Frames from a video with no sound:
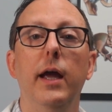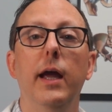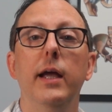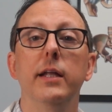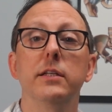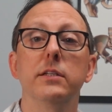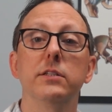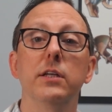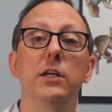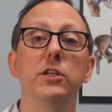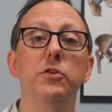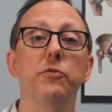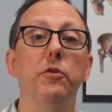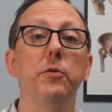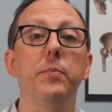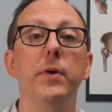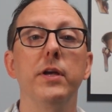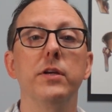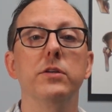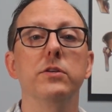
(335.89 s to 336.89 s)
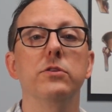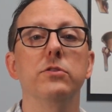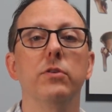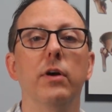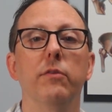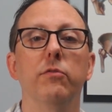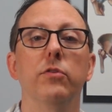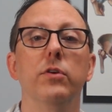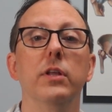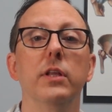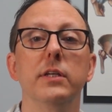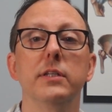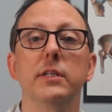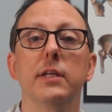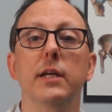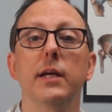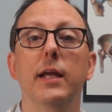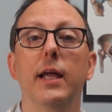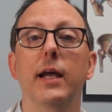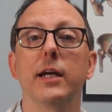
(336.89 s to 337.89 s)
It's essential for patients to have
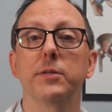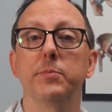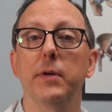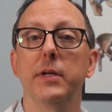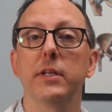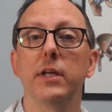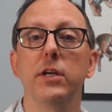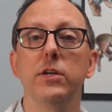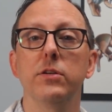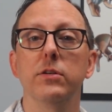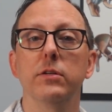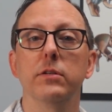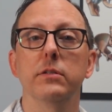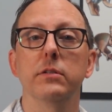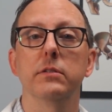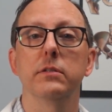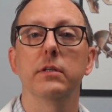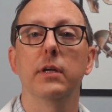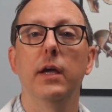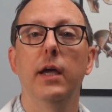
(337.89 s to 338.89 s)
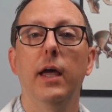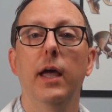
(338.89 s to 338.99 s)
realistic expectations